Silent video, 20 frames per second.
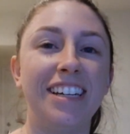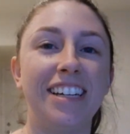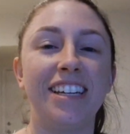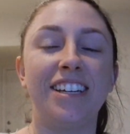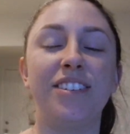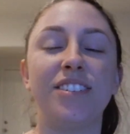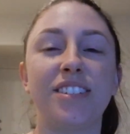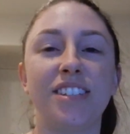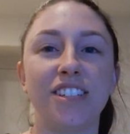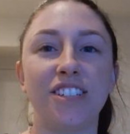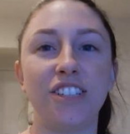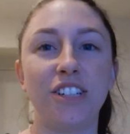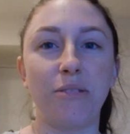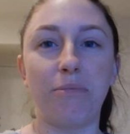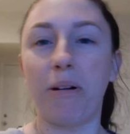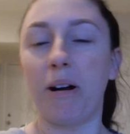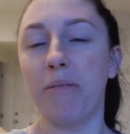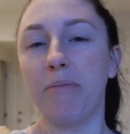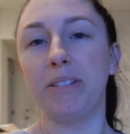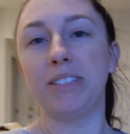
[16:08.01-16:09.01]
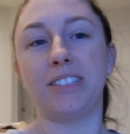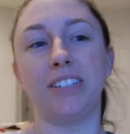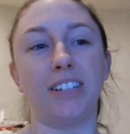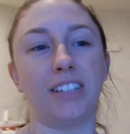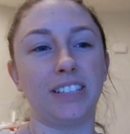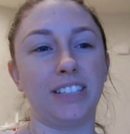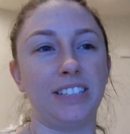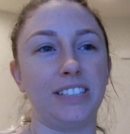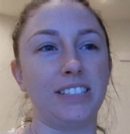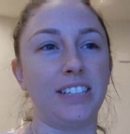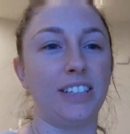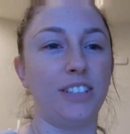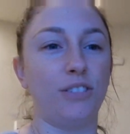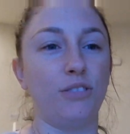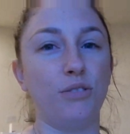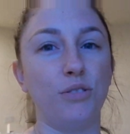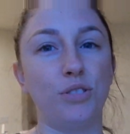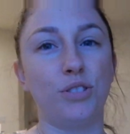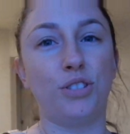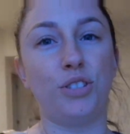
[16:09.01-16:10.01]
he's such an apartment dog that he's not
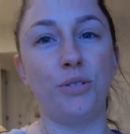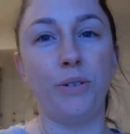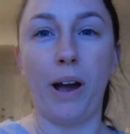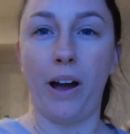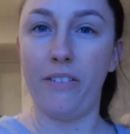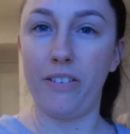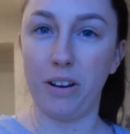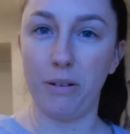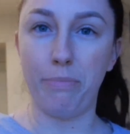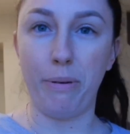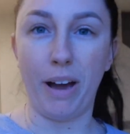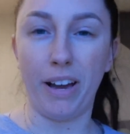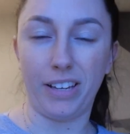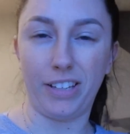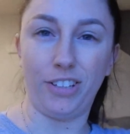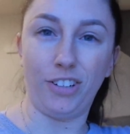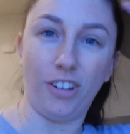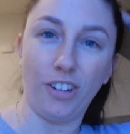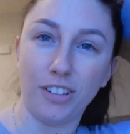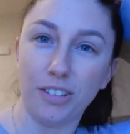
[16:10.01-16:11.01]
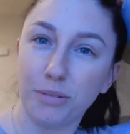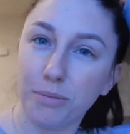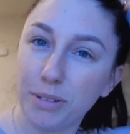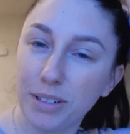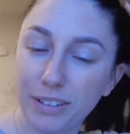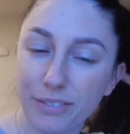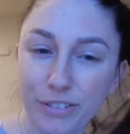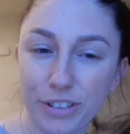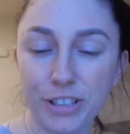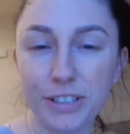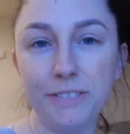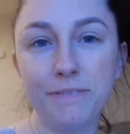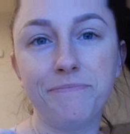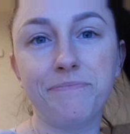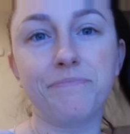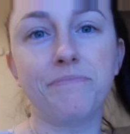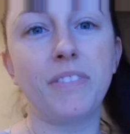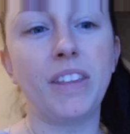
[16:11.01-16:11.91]
used to having a backyard or whatever.